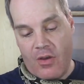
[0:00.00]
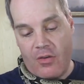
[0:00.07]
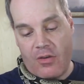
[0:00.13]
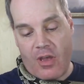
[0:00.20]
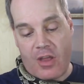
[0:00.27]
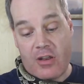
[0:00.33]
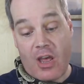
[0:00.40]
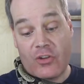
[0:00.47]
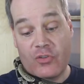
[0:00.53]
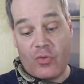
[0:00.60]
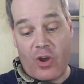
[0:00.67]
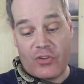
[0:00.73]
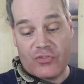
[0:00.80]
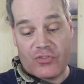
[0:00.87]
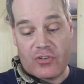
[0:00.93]
Okay, next
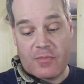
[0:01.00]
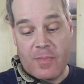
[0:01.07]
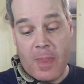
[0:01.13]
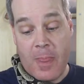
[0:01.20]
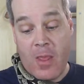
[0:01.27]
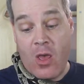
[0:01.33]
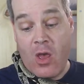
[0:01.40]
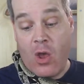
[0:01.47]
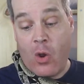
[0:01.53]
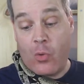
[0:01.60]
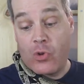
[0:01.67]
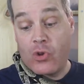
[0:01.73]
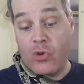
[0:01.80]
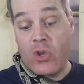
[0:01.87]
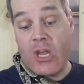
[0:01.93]
question.
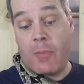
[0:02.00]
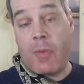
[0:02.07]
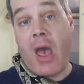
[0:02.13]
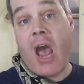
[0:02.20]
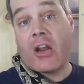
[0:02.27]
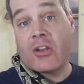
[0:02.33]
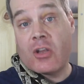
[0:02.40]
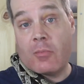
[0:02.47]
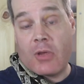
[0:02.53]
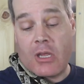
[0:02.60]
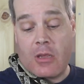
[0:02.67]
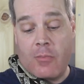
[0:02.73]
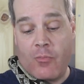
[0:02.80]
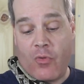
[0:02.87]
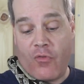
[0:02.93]
Will you get back to
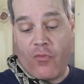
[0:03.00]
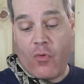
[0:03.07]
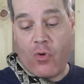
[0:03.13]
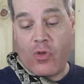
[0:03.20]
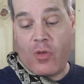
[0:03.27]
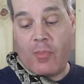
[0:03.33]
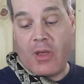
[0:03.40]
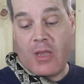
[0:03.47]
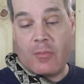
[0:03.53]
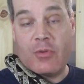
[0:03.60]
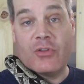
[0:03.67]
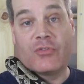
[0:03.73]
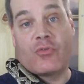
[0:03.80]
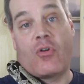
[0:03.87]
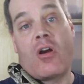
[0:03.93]
me before the
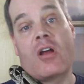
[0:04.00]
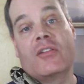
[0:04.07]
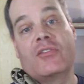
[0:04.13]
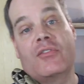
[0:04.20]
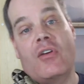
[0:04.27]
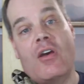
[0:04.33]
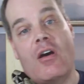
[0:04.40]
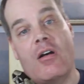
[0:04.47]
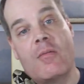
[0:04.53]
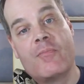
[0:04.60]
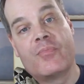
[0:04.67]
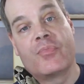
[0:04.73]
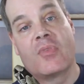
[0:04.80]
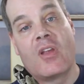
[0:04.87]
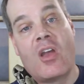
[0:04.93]
babies are on sale?
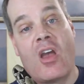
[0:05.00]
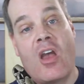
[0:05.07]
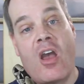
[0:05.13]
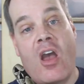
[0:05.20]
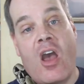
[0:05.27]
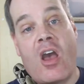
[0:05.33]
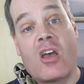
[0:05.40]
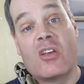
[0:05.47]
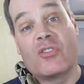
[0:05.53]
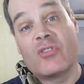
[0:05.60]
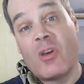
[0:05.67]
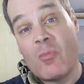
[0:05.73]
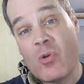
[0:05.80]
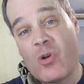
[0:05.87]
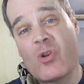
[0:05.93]

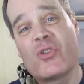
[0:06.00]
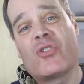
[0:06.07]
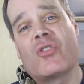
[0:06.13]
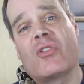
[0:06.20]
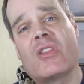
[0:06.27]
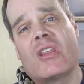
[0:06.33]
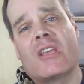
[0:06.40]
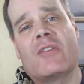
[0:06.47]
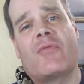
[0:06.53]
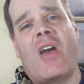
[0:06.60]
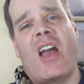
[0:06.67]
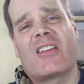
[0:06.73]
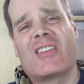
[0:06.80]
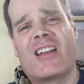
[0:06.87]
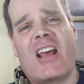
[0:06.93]
Similar to the
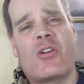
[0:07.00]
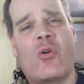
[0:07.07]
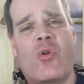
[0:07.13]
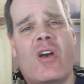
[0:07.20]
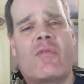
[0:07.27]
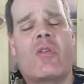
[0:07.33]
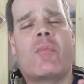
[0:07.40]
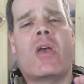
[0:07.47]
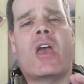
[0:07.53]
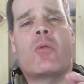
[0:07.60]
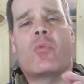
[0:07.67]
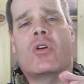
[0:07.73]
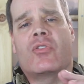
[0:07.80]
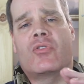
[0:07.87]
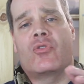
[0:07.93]
fact that I don't have the
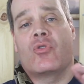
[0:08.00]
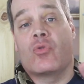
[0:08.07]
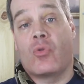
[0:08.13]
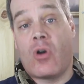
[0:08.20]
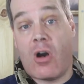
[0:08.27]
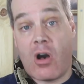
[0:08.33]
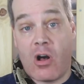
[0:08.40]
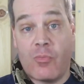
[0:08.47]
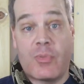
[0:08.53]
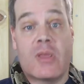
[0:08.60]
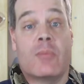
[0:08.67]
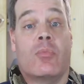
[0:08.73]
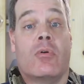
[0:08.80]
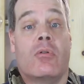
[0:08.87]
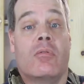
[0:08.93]
bandwidth to call
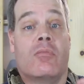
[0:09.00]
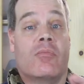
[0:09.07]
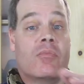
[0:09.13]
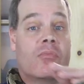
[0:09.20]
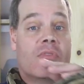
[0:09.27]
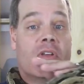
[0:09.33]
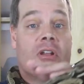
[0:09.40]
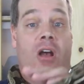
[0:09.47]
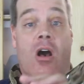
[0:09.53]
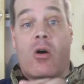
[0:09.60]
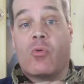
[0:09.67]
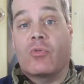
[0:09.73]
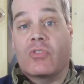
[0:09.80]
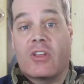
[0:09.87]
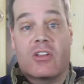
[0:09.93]
people,
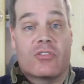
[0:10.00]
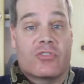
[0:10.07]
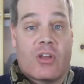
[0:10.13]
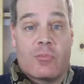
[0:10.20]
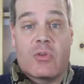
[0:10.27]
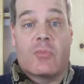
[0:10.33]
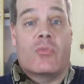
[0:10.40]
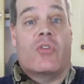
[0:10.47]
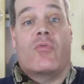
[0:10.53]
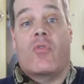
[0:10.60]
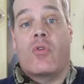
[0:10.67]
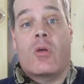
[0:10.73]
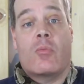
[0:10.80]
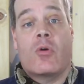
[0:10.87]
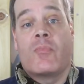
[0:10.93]
that they send me the
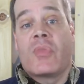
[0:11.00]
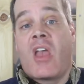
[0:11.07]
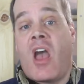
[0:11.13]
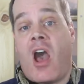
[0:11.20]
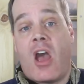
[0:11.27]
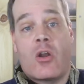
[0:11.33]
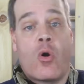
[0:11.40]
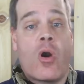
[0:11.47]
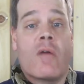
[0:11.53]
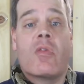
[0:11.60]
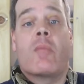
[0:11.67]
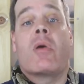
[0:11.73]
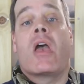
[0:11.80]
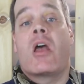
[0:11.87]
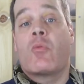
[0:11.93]
phone number. I don't have
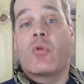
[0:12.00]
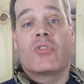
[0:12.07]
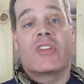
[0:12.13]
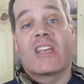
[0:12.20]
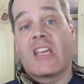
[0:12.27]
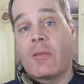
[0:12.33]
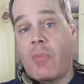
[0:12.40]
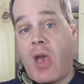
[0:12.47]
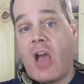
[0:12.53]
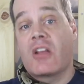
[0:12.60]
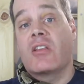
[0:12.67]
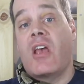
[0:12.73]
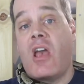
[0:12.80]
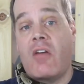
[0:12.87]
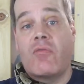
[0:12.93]
the bandwidth to get
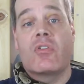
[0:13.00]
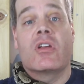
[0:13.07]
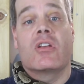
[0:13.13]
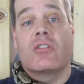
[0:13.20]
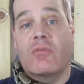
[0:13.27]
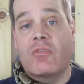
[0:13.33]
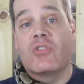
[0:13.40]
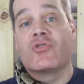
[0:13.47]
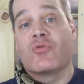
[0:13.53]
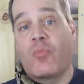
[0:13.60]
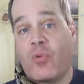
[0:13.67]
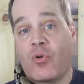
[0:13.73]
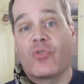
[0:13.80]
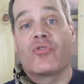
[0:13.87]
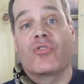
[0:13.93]
back to every individual
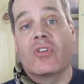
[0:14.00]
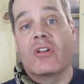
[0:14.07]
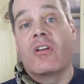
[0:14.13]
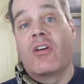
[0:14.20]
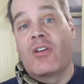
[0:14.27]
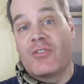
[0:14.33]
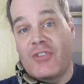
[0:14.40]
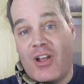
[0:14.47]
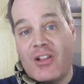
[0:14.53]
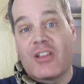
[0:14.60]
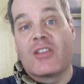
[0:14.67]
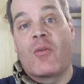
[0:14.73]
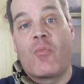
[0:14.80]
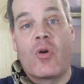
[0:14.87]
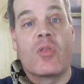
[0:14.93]
person
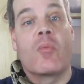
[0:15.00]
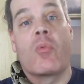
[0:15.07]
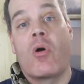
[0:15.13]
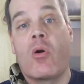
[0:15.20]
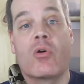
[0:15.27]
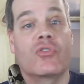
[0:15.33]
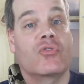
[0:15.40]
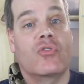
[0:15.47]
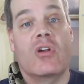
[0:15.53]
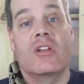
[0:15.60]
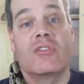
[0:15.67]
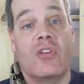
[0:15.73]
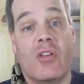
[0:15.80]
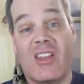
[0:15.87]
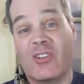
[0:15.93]
telling them when the boas are on
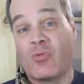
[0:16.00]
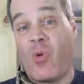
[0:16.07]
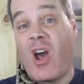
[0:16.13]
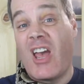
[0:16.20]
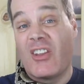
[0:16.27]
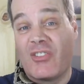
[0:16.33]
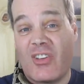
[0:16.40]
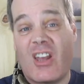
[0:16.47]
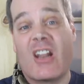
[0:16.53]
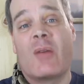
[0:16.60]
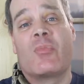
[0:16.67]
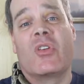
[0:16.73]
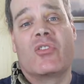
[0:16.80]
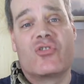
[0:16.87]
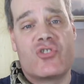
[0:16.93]
sale. That's why I set
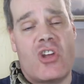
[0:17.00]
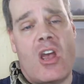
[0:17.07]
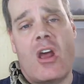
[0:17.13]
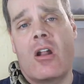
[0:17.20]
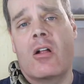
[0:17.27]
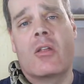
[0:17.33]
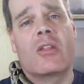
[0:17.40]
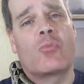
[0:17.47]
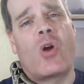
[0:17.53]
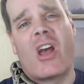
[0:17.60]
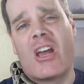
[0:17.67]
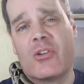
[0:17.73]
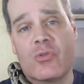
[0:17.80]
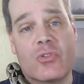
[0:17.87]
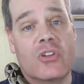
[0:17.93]
up this channel and
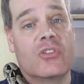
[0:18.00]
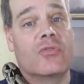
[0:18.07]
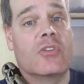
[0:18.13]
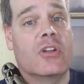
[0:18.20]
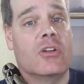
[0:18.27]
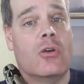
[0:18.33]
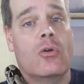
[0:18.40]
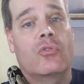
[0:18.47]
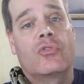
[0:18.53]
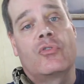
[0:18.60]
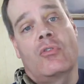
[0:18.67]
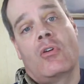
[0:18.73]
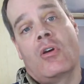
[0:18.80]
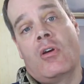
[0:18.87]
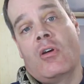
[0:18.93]
why I do these
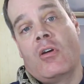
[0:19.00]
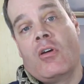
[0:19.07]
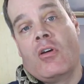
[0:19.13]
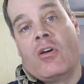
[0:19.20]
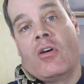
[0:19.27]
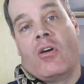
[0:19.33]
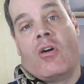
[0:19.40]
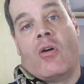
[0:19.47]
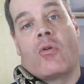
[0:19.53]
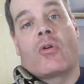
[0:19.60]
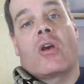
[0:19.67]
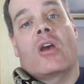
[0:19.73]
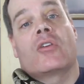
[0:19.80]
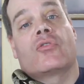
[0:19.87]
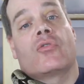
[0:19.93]
videos.
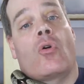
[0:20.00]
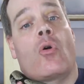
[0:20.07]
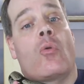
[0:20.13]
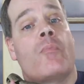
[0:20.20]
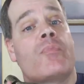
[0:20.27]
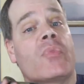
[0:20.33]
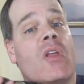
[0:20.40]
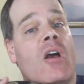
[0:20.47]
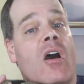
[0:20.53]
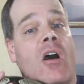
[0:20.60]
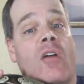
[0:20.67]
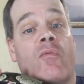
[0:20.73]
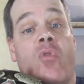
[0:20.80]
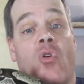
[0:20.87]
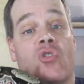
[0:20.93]
Okay, so
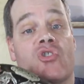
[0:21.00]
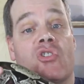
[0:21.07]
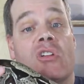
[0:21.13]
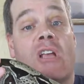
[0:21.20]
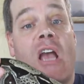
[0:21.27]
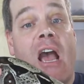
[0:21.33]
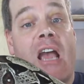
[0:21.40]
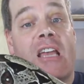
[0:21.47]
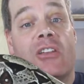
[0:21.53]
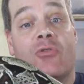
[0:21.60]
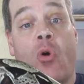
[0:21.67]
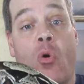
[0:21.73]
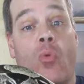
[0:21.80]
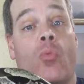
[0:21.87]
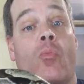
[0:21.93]
unfortunately
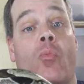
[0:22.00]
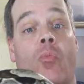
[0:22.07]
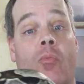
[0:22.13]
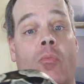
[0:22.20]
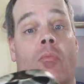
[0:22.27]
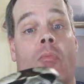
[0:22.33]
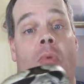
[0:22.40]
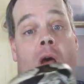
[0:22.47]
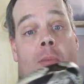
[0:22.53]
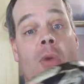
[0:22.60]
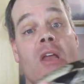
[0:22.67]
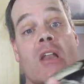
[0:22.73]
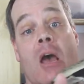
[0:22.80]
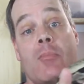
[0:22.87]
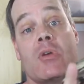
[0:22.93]
I
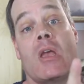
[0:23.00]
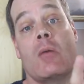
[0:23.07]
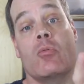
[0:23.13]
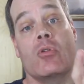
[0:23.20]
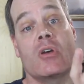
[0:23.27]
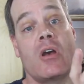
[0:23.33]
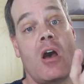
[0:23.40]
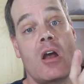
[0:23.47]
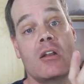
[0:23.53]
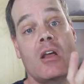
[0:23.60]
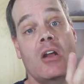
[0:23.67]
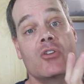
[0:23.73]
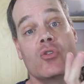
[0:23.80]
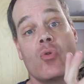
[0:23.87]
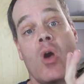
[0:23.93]
may not be able to
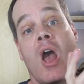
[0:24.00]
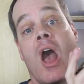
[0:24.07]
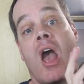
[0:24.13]
contact you.